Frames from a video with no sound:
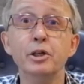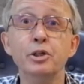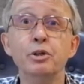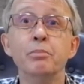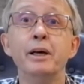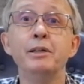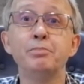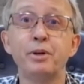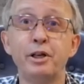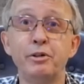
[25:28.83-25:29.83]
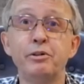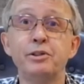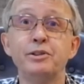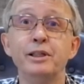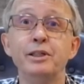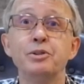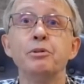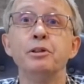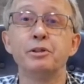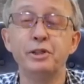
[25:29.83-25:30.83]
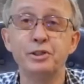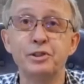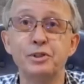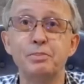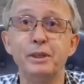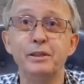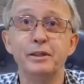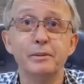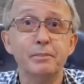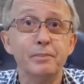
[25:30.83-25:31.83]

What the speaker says: Your main priority is to increase the speed.